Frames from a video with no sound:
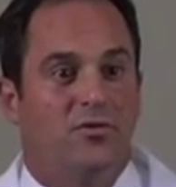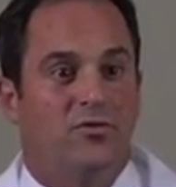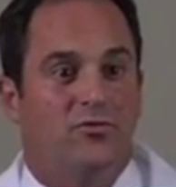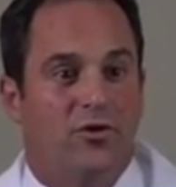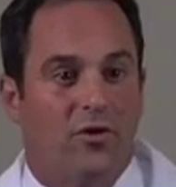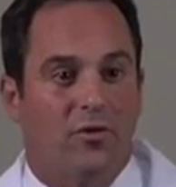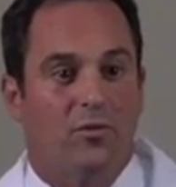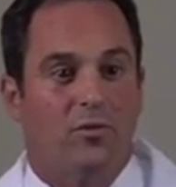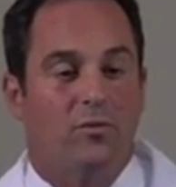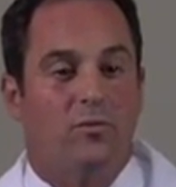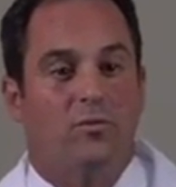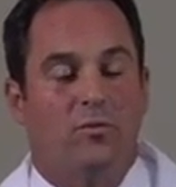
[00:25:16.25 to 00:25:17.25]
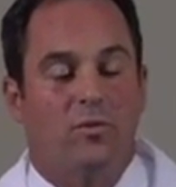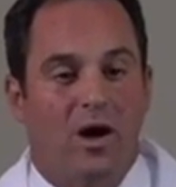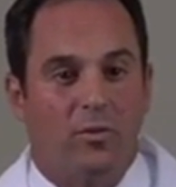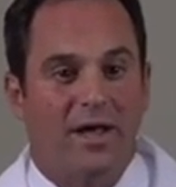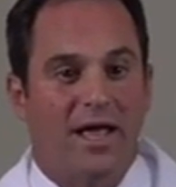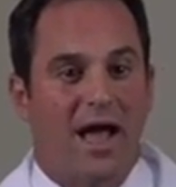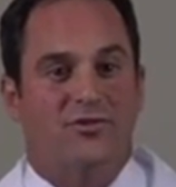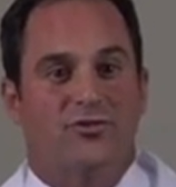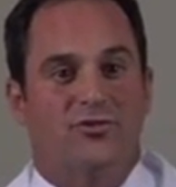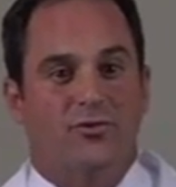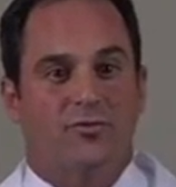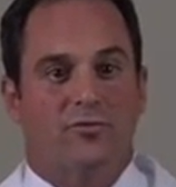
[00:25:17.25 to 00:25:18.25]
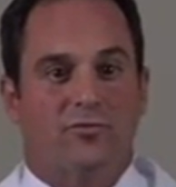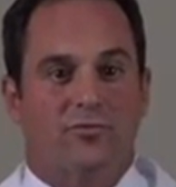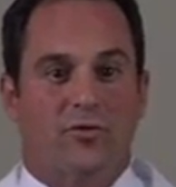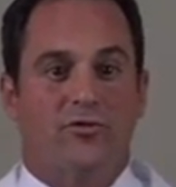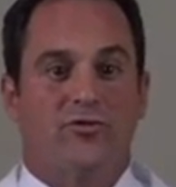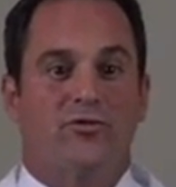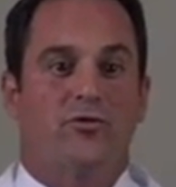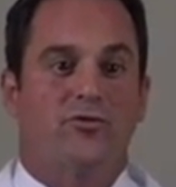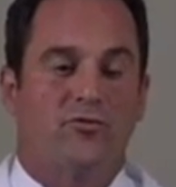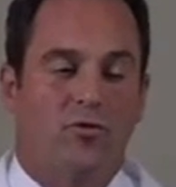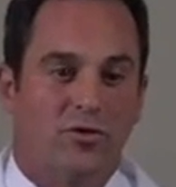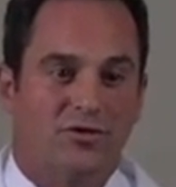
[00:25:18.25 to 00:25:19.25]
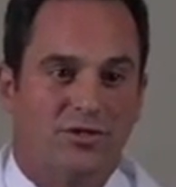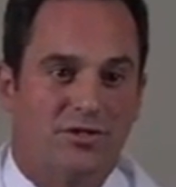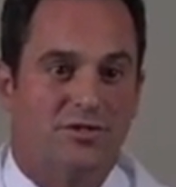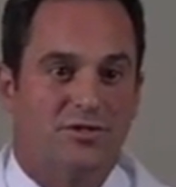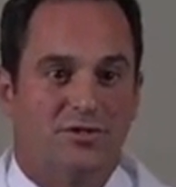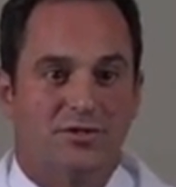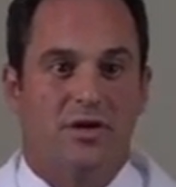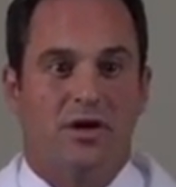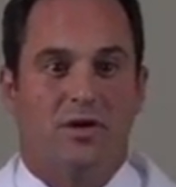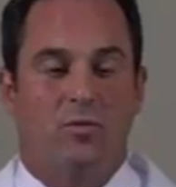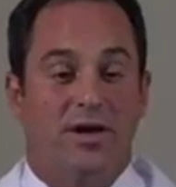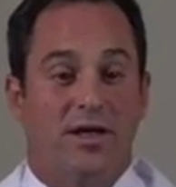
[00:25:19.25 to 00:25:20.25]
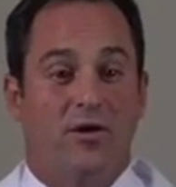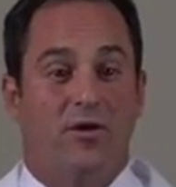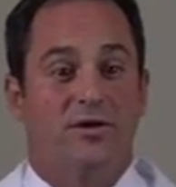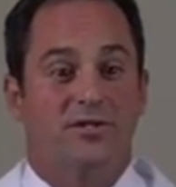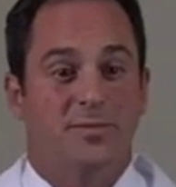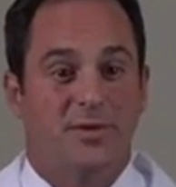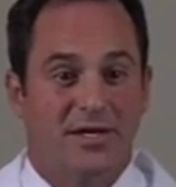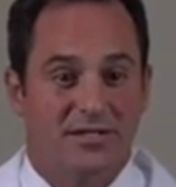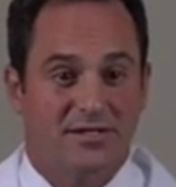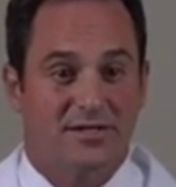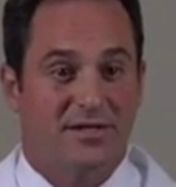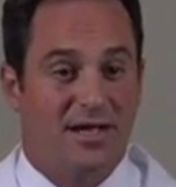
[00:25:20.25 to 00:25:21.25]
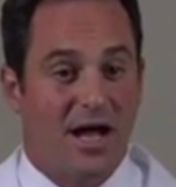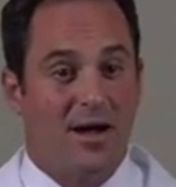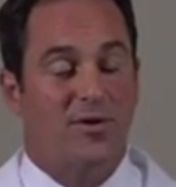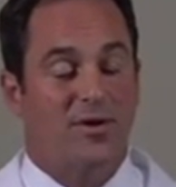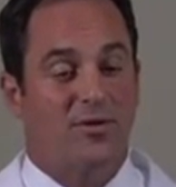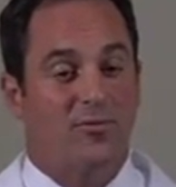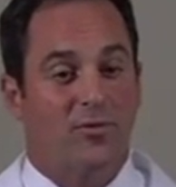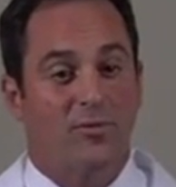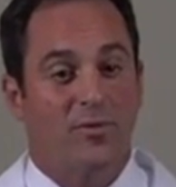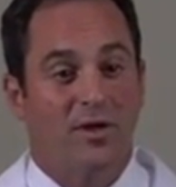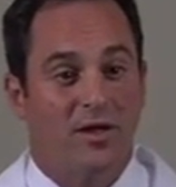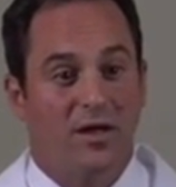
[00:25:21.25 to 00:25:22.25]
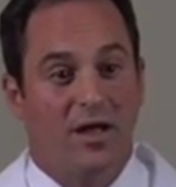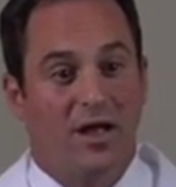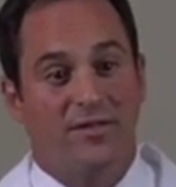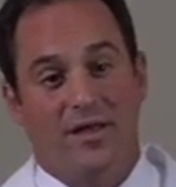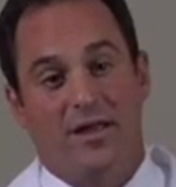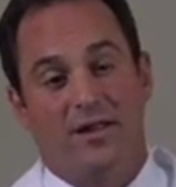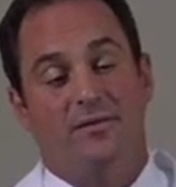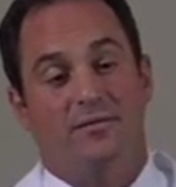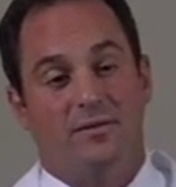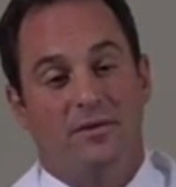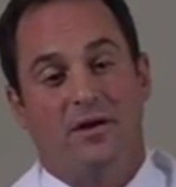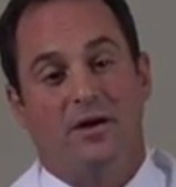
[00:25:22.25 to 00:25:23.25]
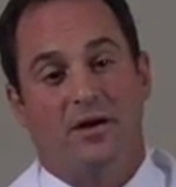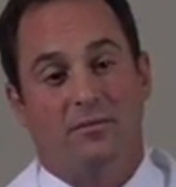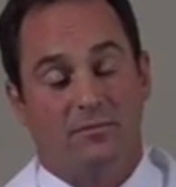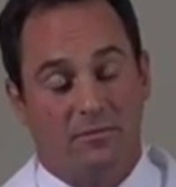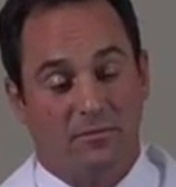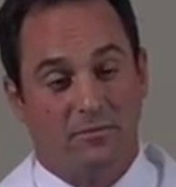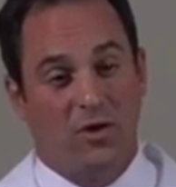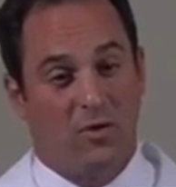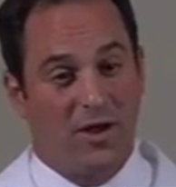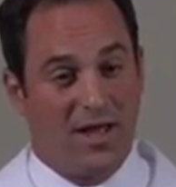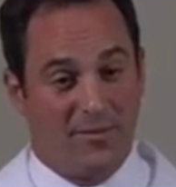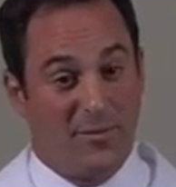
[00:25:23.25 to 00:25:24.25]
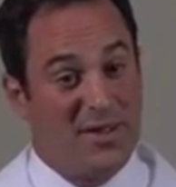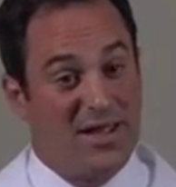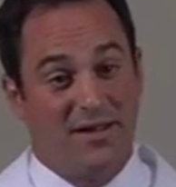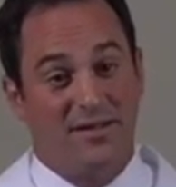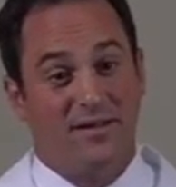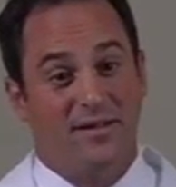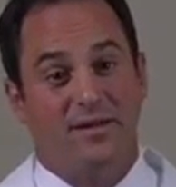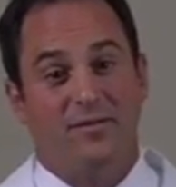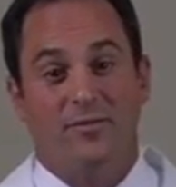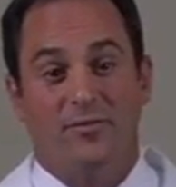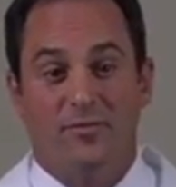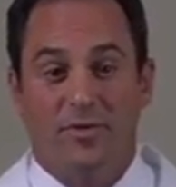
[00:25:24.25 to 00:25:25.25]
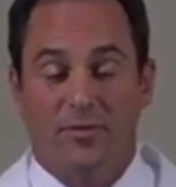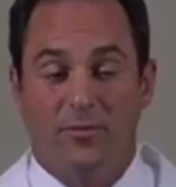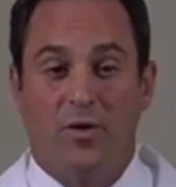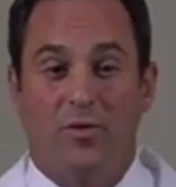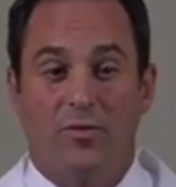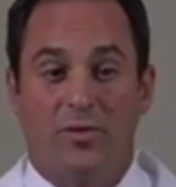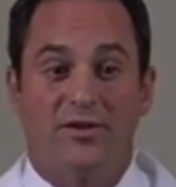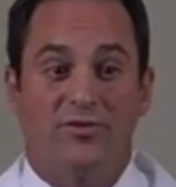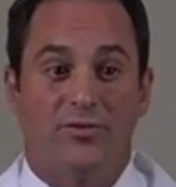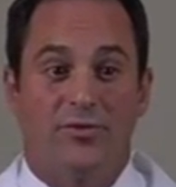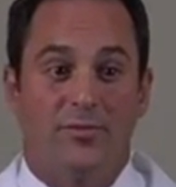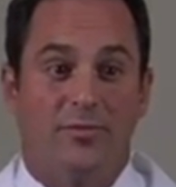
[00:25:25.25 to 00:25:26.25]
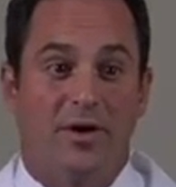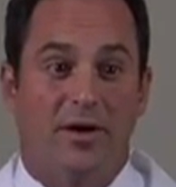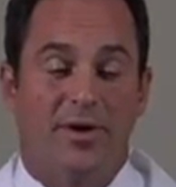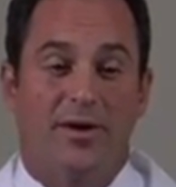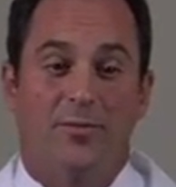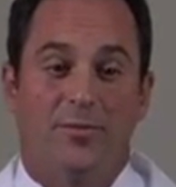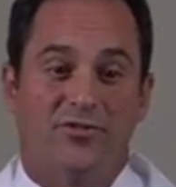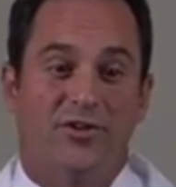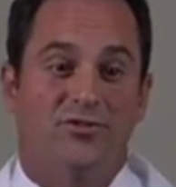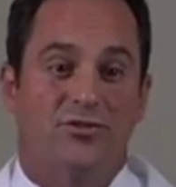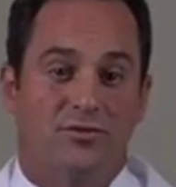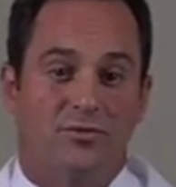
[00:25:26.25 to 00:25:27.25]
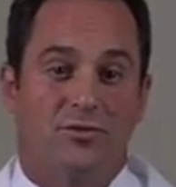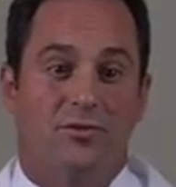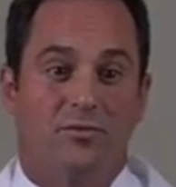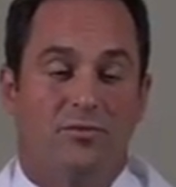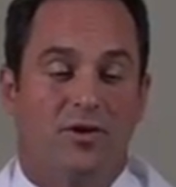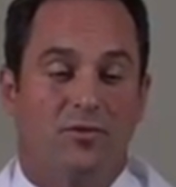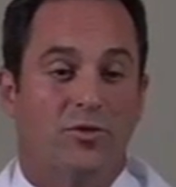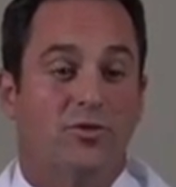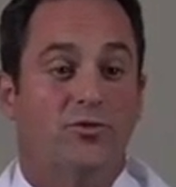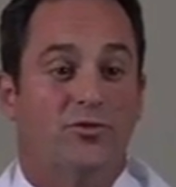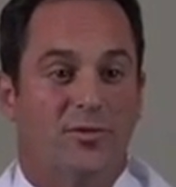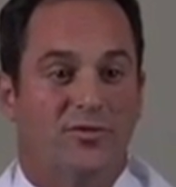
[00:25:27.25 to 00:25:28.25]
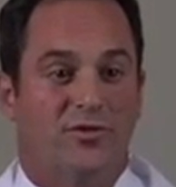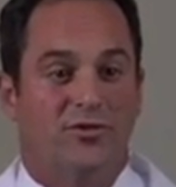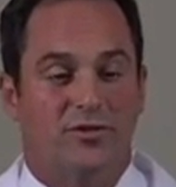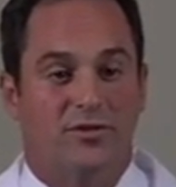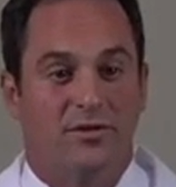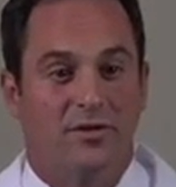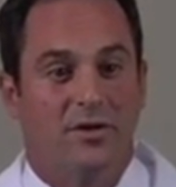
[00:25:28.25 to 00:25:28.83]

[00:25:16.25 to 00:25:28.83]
So we have to sort of reverse those forces when they are displaced in the operating room, and then go ahead and pin the bone into a better position or a reduced position.